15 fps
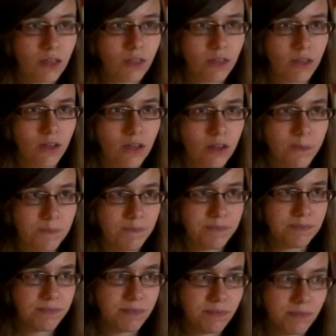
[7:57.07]
The
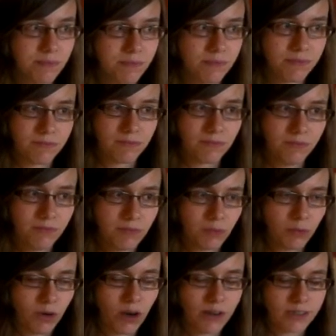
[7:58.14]

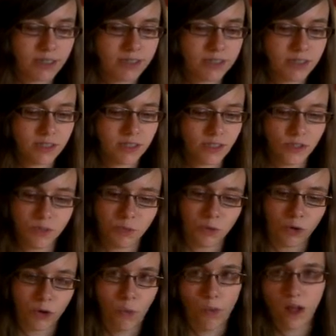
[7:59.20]
run-on sentences work